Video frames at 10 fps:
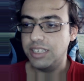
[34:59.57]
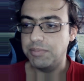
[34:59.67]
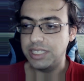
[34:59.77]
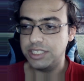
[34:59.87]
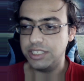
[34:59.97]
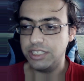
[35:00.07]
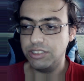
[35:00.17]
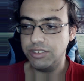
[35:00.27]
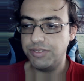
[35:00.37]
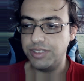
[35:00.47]
Make sure you
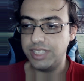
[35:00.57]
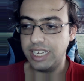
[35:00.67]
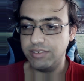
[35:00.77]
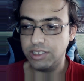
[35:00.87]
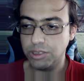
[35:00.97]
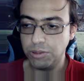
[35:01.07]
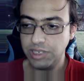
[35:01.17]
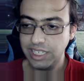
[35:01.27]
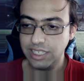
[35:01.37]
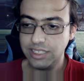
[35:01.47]
look for that
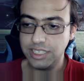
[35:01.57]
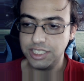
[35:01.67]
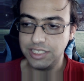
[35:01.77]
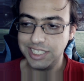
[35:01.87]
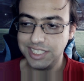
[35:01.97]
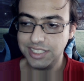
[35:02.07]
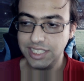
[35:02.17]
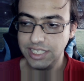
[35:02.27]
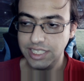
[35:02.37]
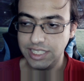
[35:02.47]
recording that you just
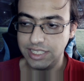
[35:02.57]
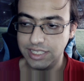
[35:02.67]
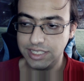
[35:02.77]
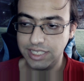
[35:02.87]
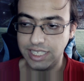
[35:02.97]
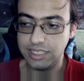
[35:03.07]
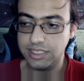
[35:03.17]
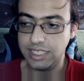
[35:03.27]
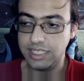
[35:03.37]
did. In this case, it